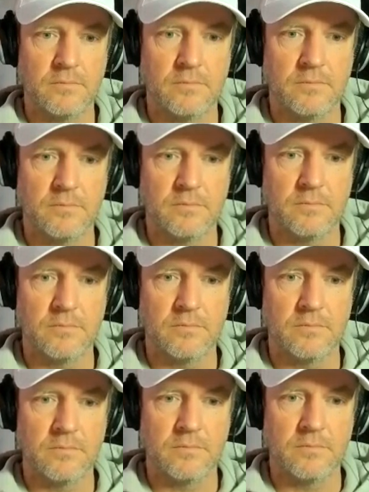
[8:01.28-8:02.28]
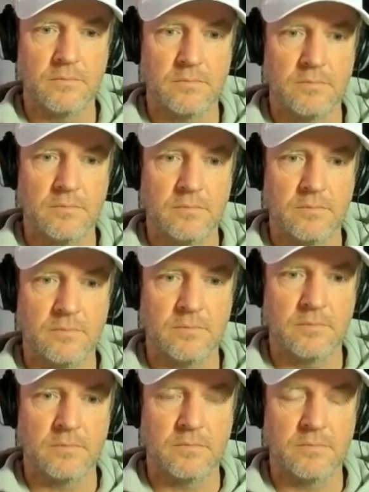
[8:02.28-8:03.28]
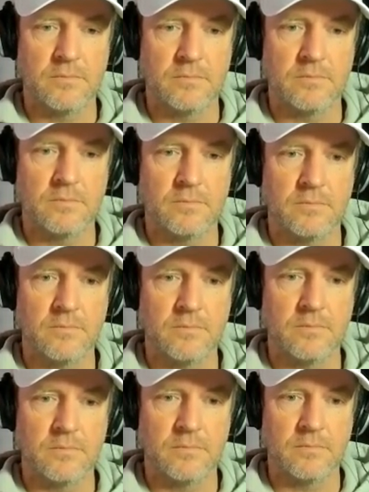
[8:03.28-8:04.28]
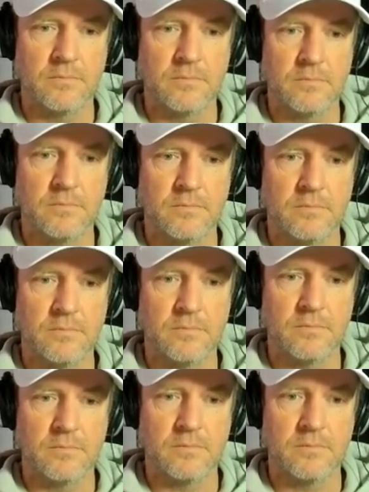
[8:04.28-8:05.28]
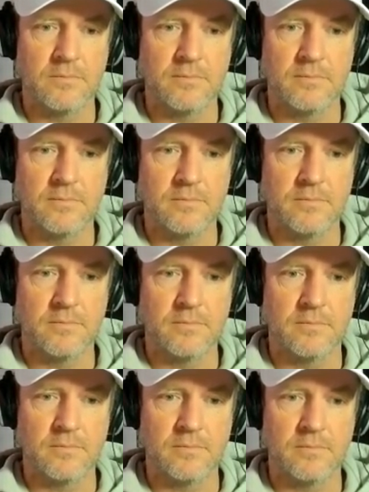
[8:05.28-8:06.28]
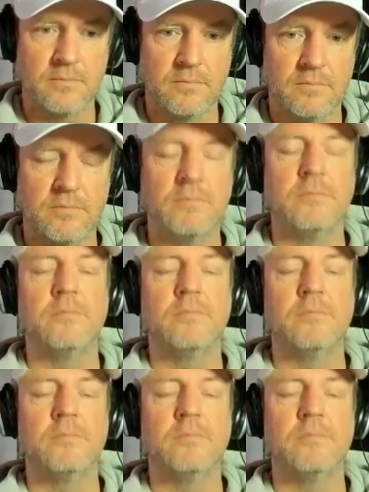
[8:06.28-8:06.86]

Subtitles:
The person shown says nothing.